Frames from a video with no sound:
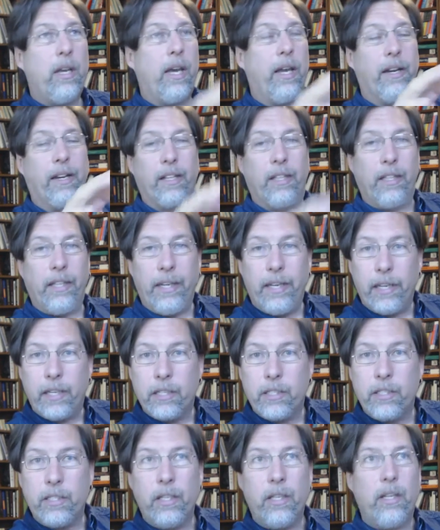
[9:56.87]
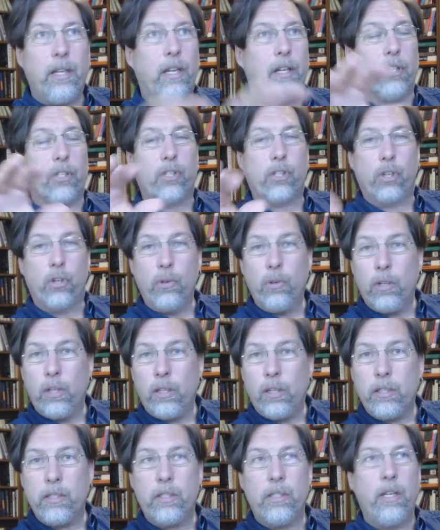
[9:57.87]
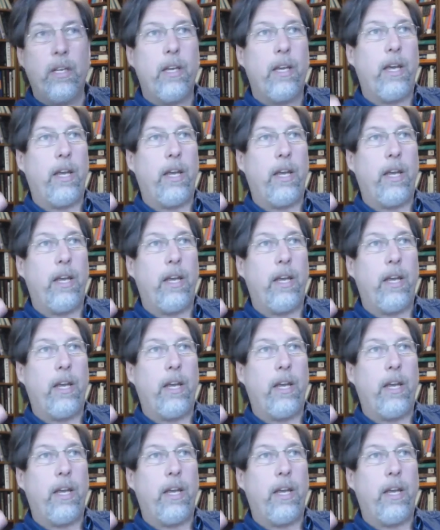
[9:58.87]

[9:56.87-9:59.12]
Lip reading: and clinics and schools